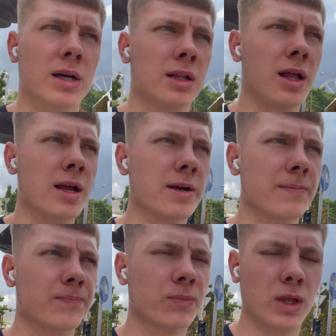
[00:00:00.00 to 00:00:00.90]
Like,
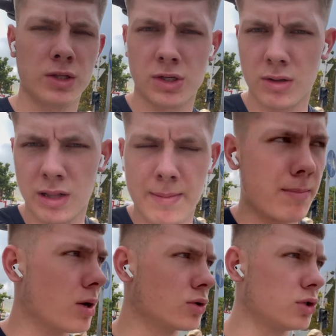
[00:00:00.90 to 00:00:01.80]
there's no
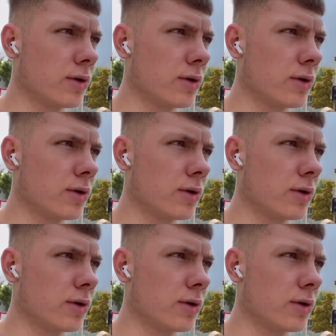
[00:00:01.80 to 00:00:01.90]
Lambos,